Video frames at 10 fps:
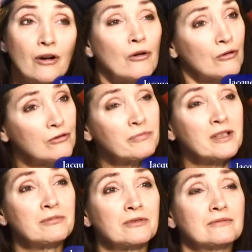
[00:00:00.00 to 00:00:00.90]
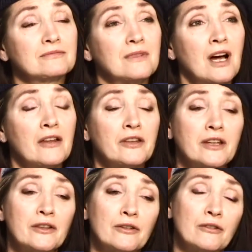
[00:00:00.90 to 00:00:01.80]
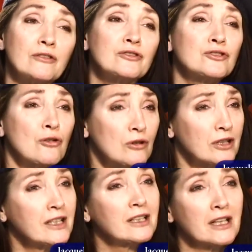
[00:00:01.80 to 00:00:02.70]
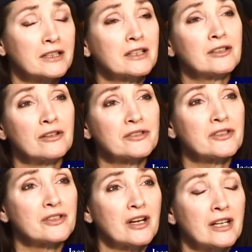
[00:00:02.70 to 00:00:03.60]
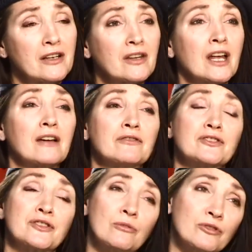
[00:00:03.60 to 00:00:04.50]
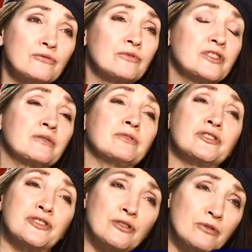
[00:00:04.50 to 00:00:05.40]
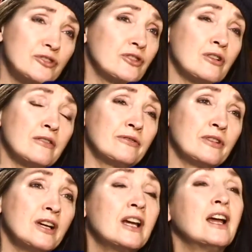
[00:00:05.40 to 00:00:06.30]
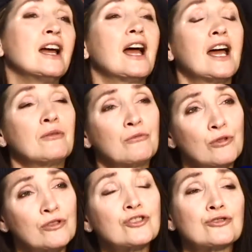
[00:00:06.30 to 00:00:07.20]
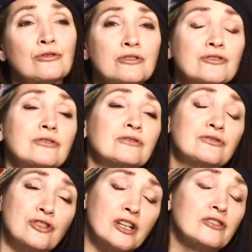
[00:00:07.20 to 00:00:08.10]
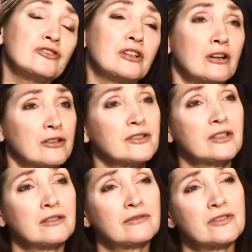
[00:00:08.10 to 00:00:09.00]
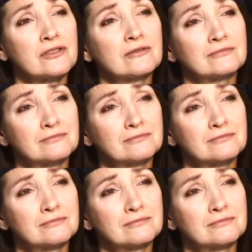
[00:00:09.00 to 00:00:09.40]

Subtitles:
are old people. I think they're totally neglected in our society, and they have so much wisdom and so much to offer, and we're short-changing ourselves.